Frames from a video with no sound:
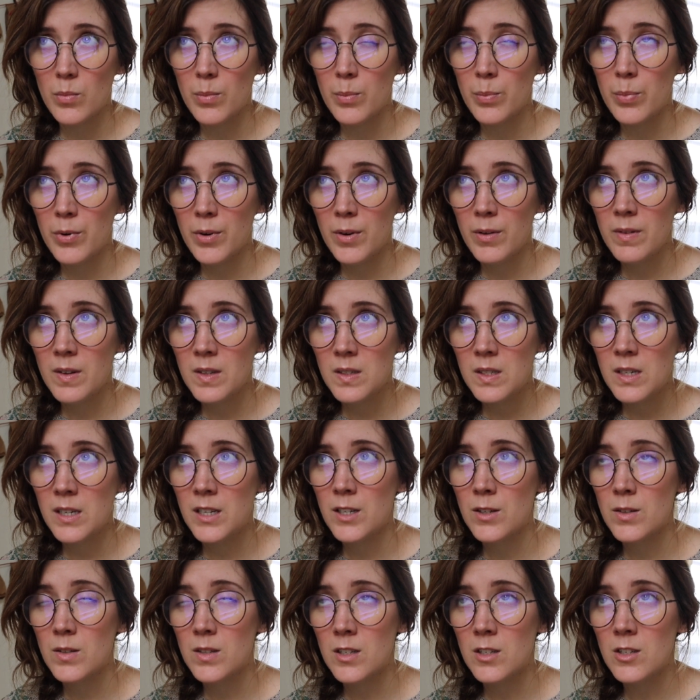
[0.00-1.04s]
Previously I
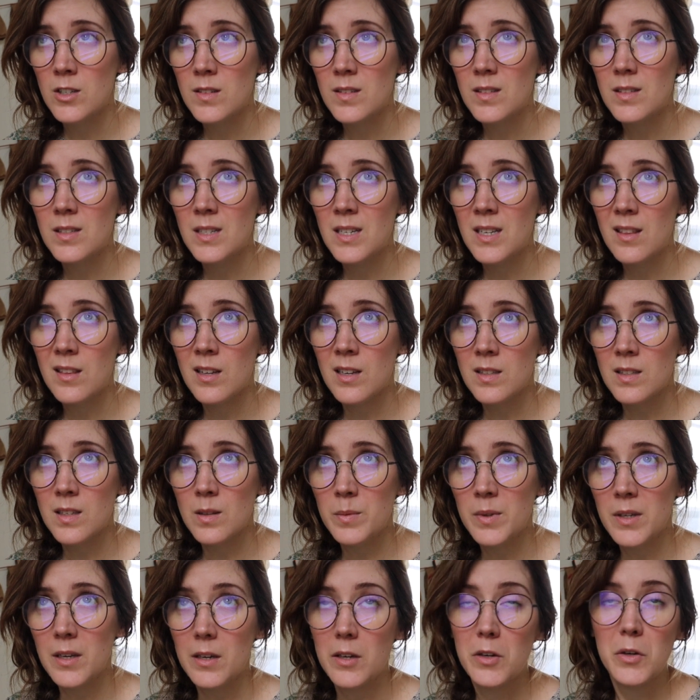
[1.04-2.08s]
used to just see things
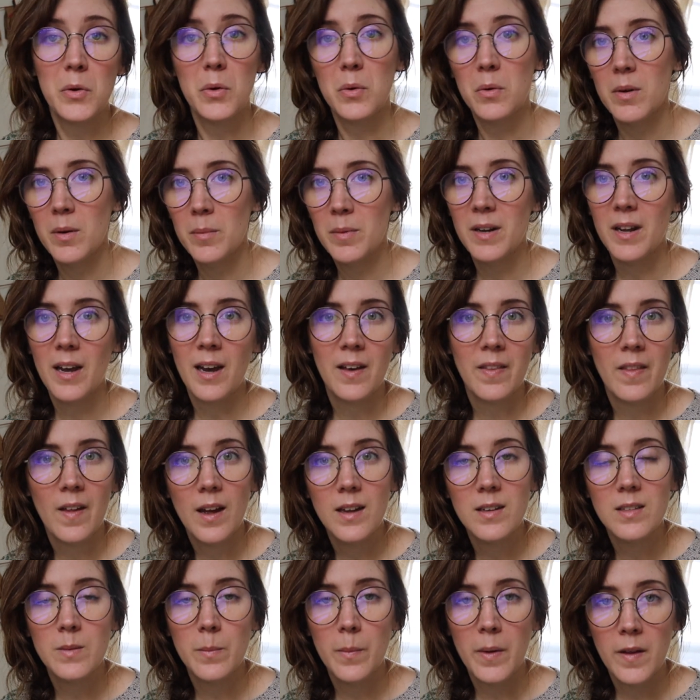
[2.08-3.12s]
and be like, ooh, I'm going to add
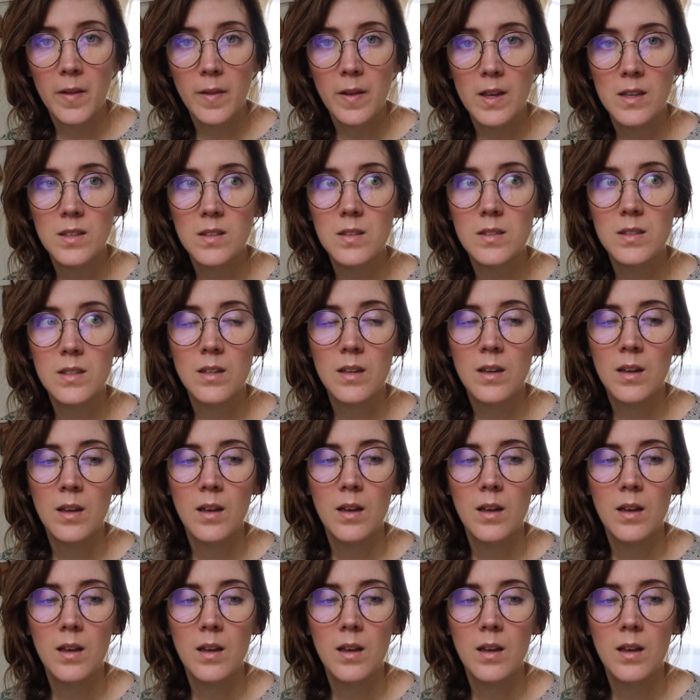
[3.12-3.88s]
that to my list.